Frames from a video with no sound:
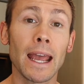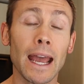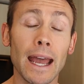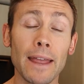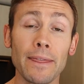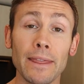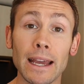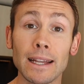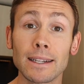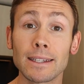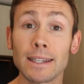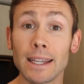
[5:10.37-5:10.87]

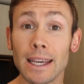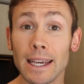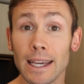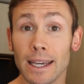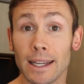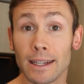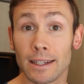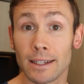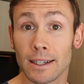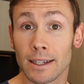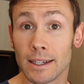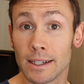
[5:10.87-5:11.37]
And that's
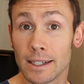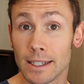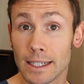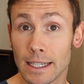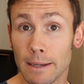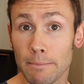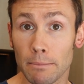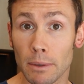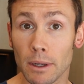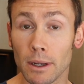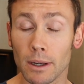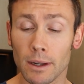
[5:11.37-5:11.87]
it.
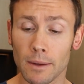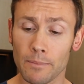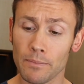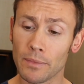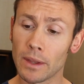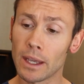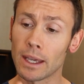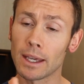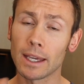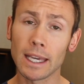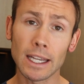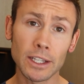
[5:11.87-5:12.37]
Simple.
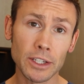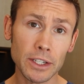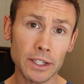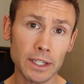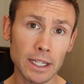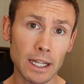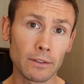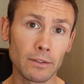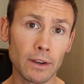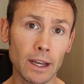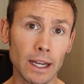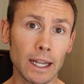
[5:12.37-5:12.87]
Get
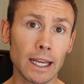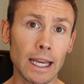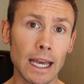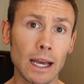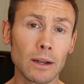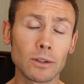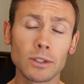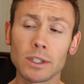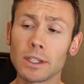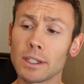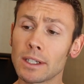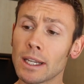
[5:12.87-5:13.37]
yourself an
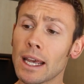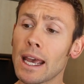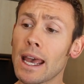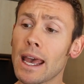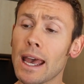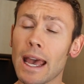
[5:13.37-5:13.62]
accountant